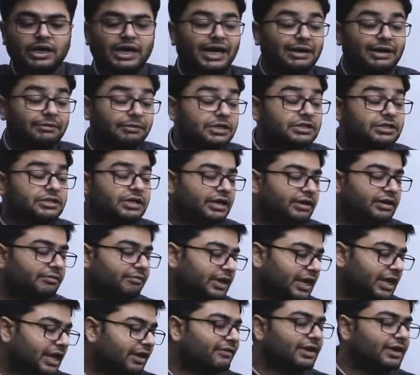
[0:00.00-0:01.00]
administrative
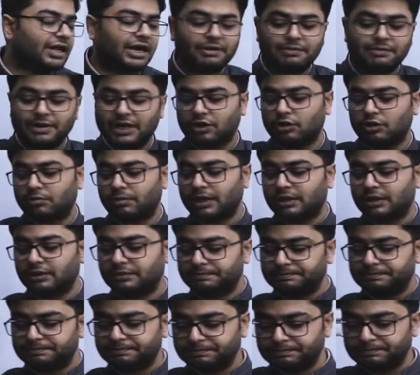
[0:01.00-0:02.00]
behavior, I beg your pardon.